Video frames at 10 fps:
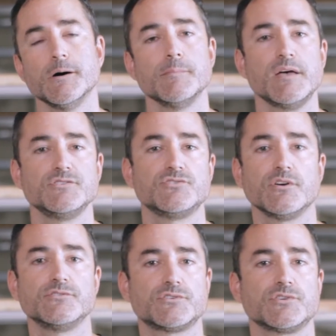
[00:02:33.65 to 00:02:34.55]
As you
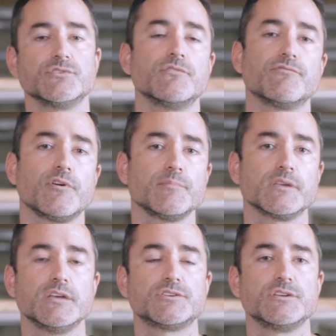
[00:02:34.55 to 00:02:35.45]
transition from the
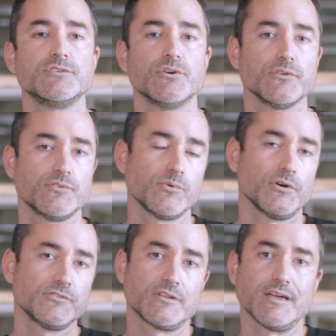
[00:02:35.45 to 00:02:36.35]
kitchen, we're
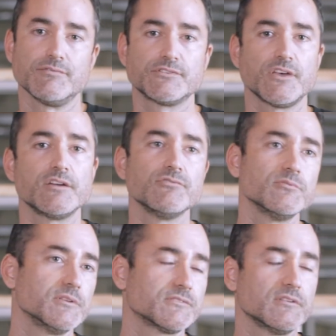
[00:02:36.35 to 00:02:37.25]
also going to have a side
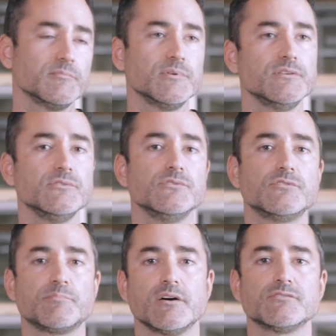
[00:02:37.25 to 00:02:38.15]
room that's going to be
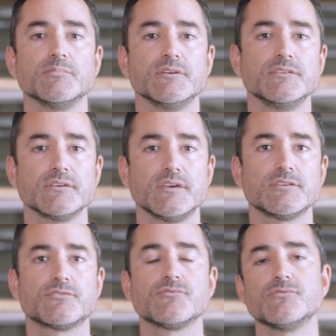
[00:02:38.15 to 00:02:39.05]
used possibly as a
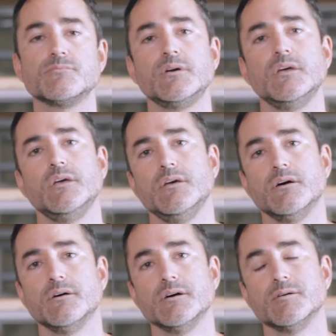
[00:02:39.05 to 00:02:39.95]
guest room
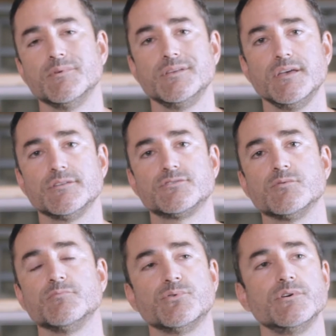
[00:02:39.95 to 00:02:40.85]
at
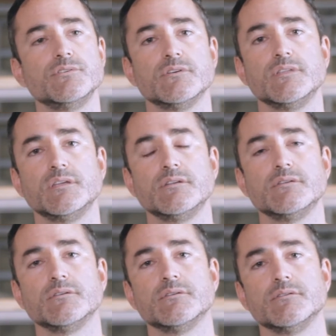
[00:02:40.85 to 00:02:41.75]
certain points, and
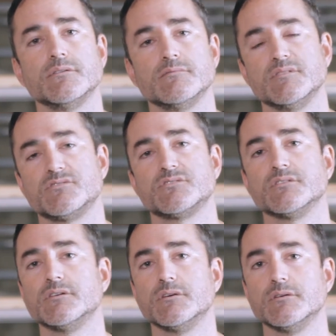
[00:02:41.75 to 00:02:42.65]
then just
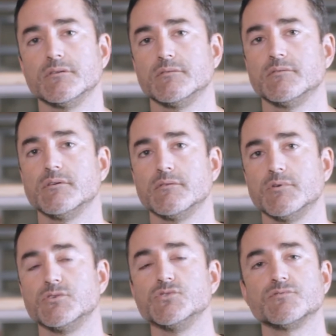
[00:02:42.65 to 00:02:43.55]
a
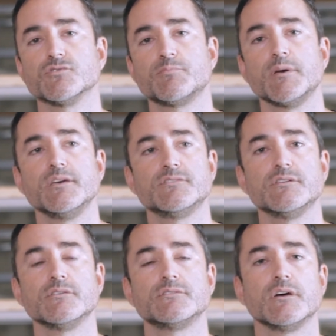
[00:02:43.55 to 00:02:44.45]
useful space at
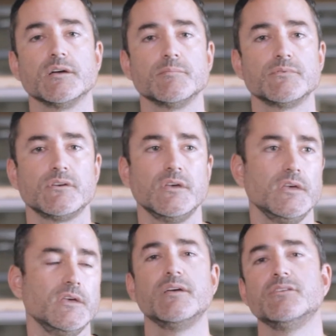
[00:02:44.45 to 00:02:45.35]
other times.
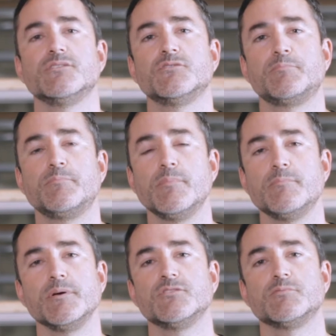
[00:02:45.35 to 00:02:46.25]
So this
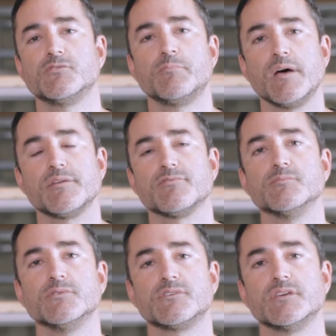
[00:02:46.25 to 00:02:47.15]
basement's
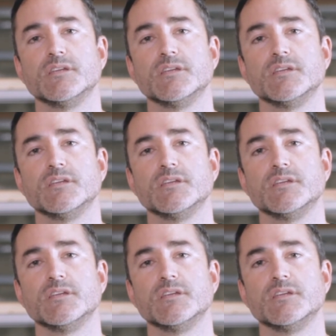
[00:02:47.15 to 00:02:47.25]
bathroom is going to